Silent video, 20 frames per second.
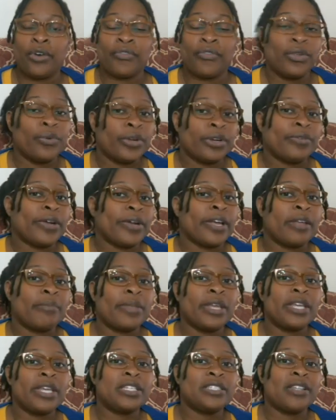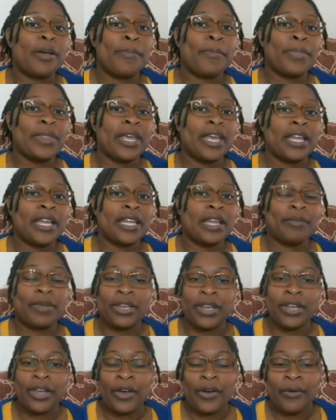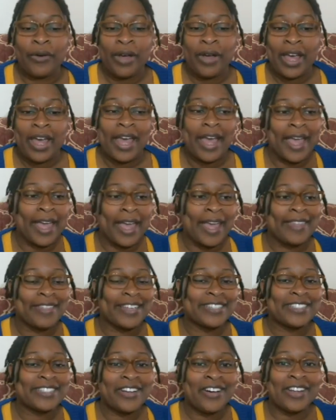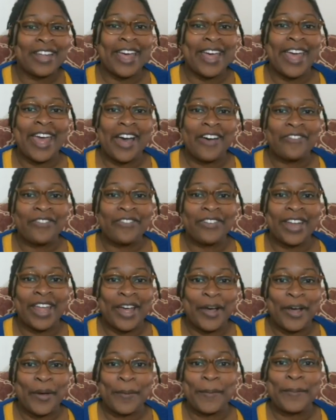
If you want to recommend something, let me know. And that's all I have for now.